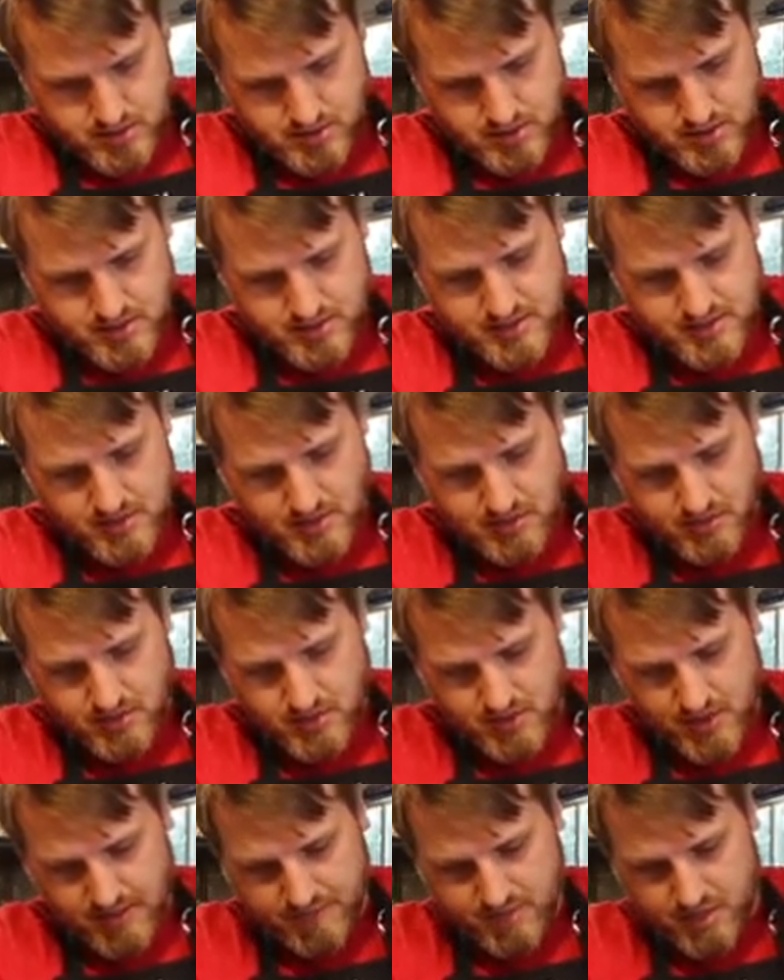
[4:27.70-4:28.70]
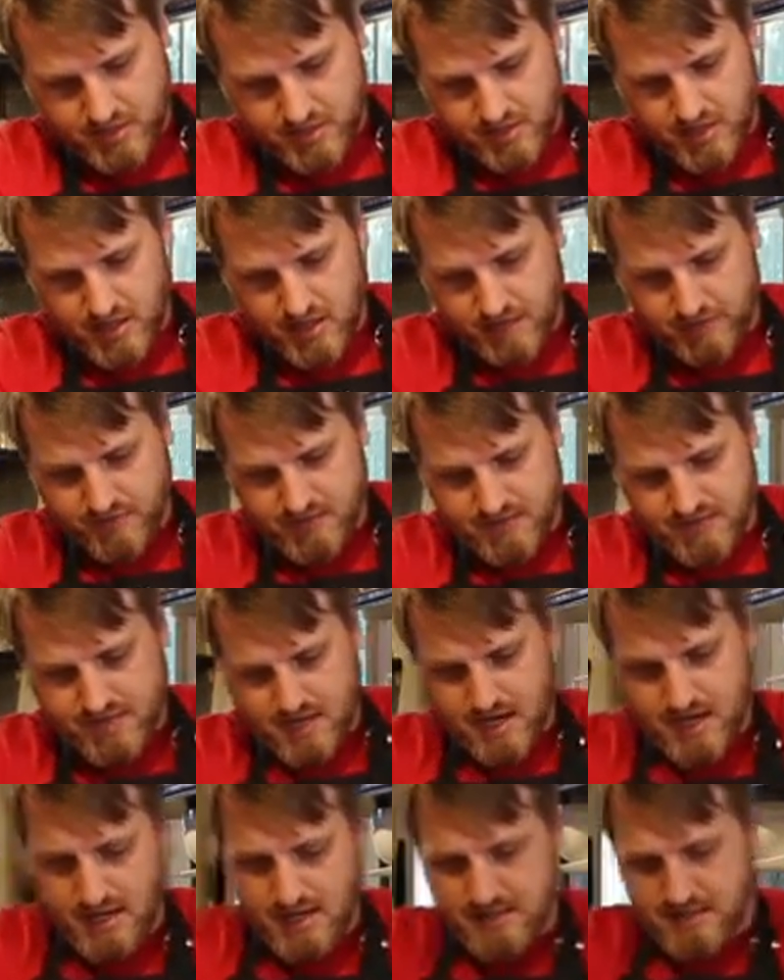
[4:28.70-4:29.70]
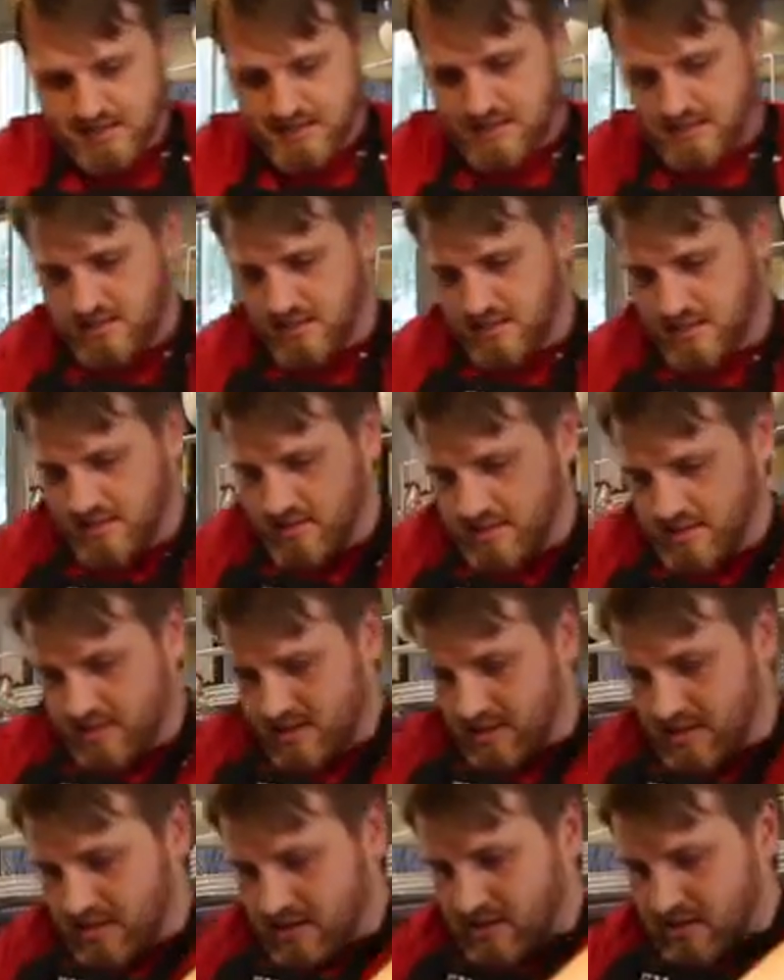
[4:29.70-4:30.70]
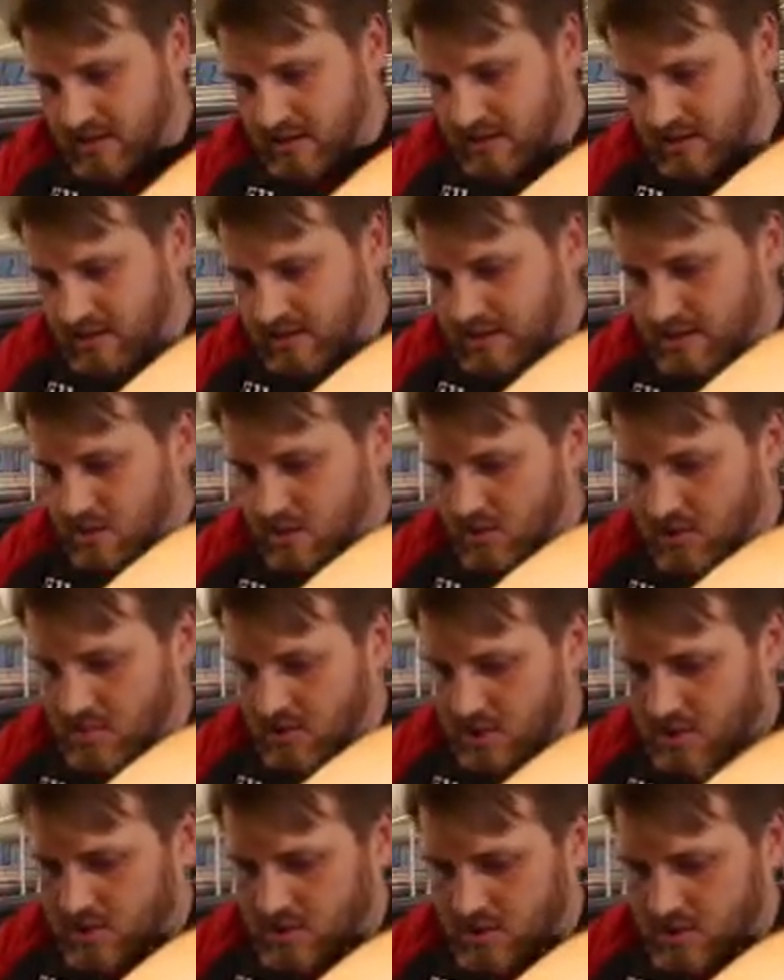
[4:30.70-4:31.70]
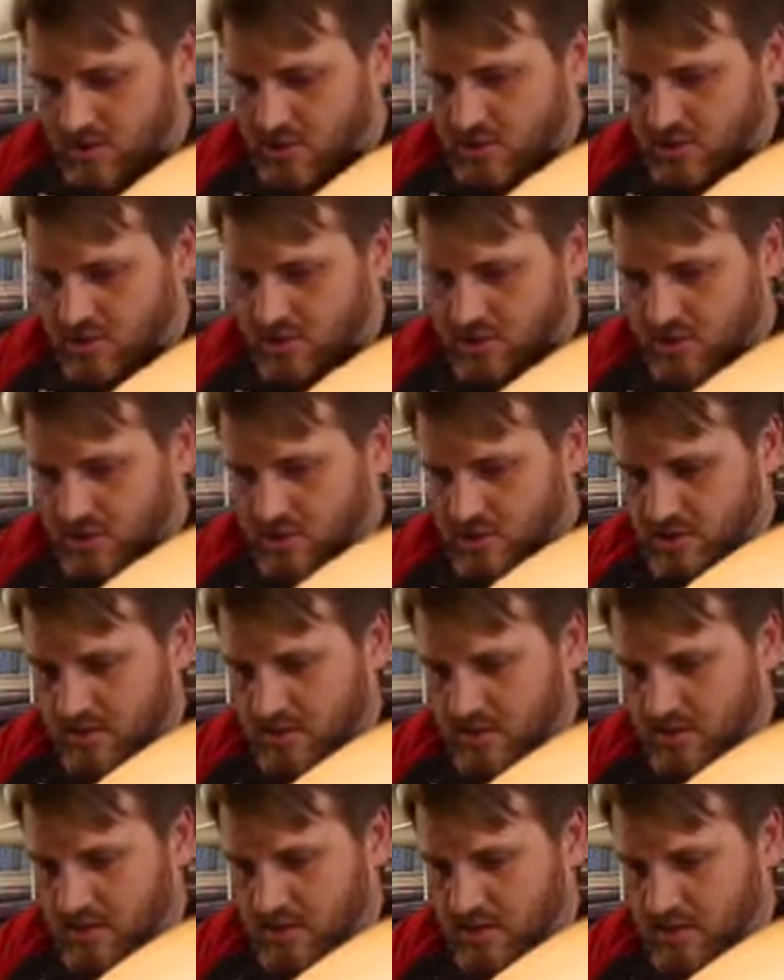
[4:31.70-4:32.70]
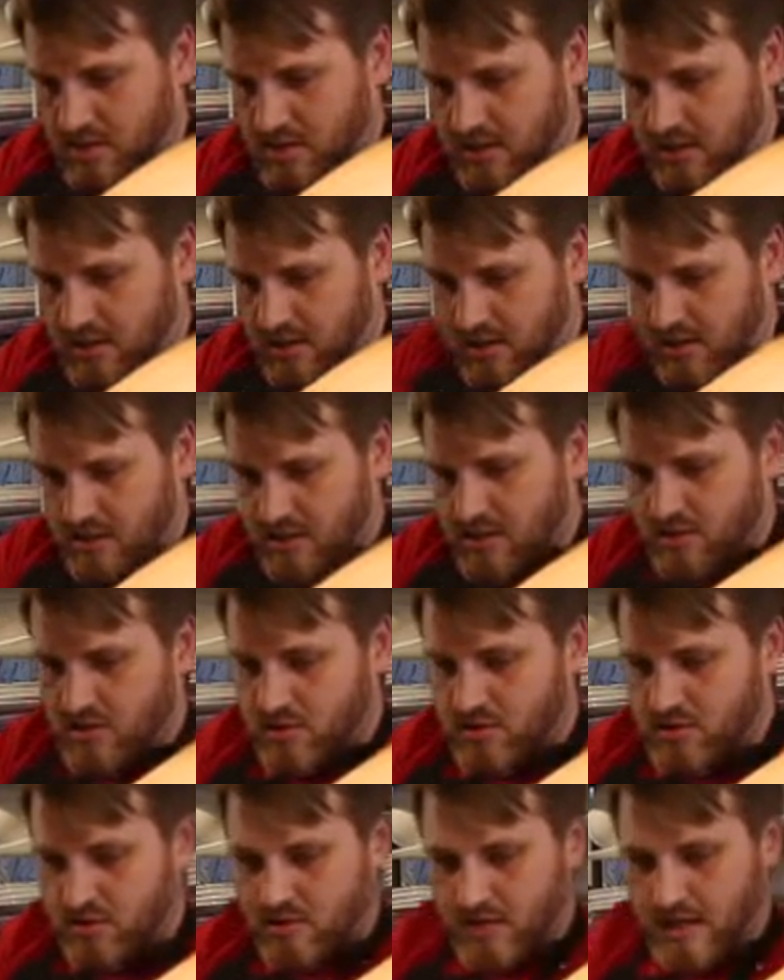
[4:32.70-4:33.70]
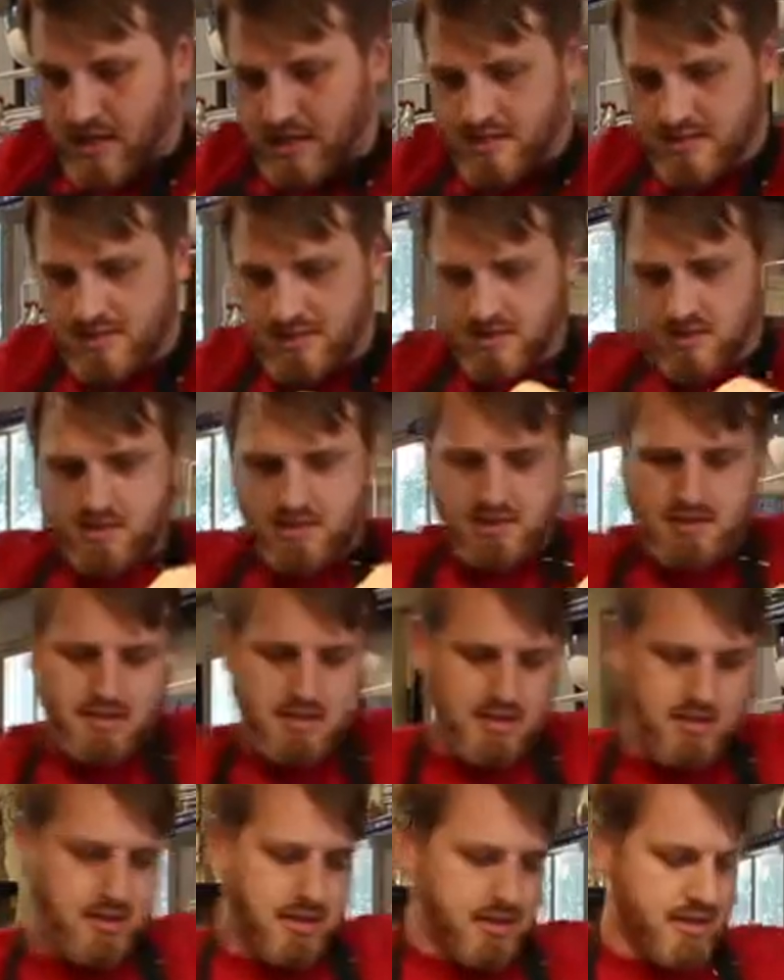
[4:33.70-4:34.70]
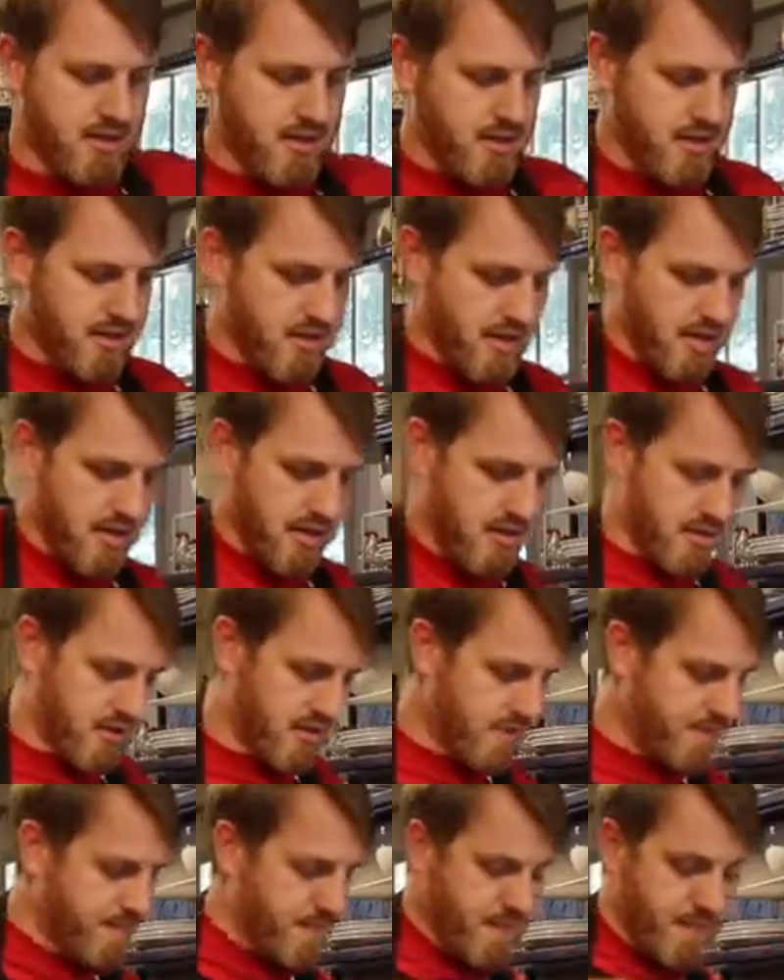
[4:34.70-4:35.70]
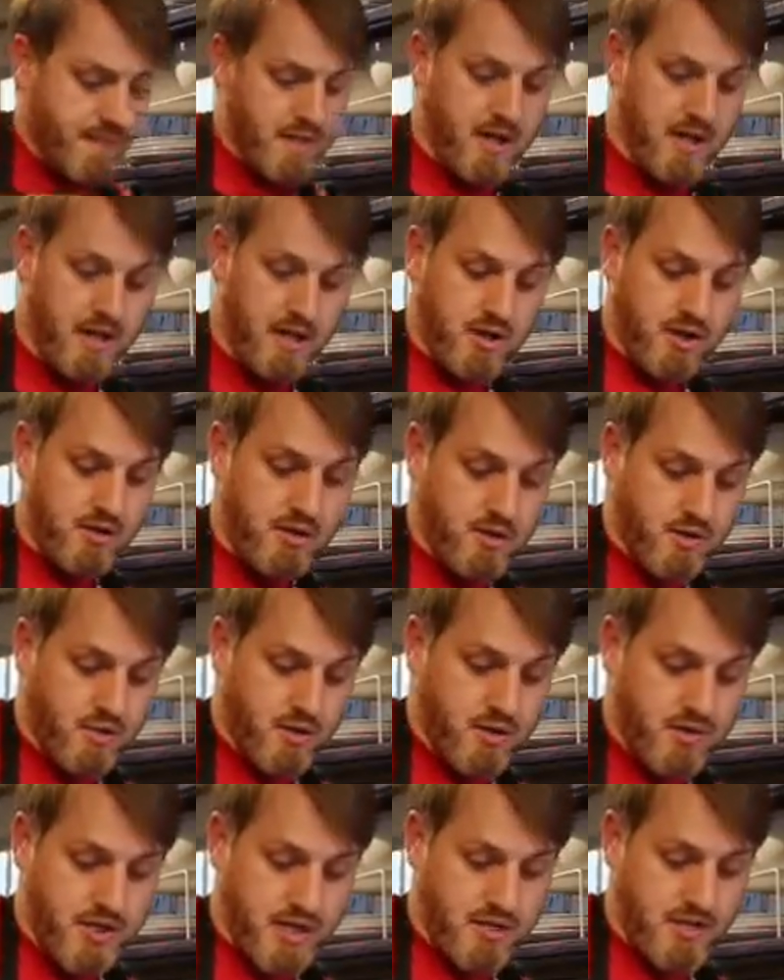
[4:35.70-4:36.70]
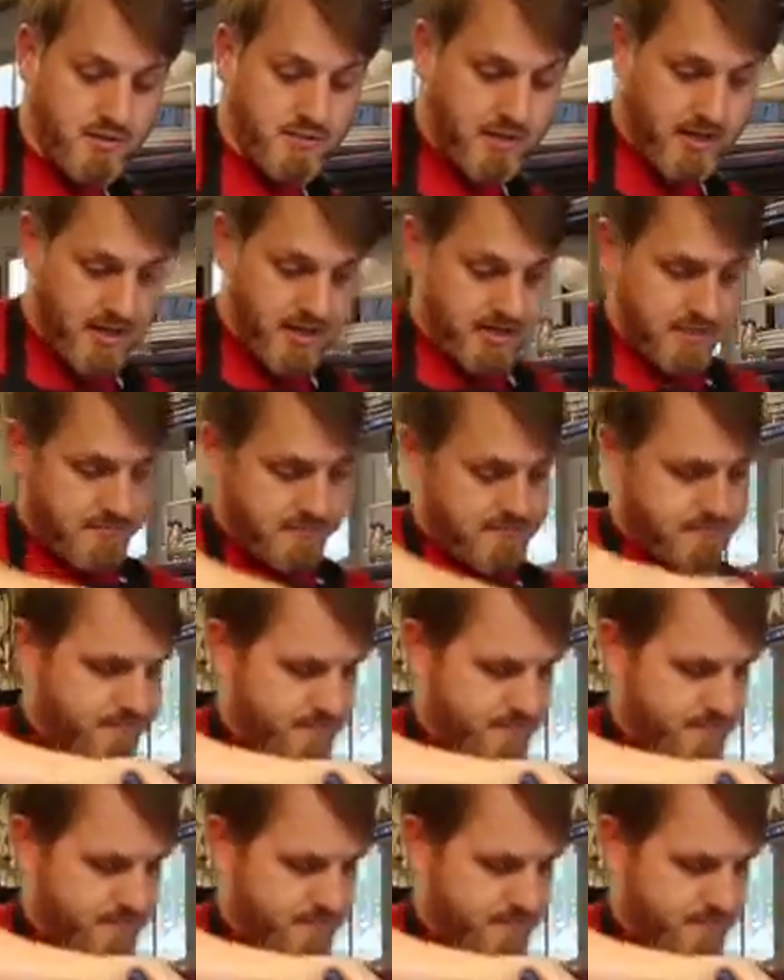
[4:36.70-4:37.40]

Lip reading: just so that we don't have to clean off the sides so much. Okay, do your best. Then you can rotate your pan.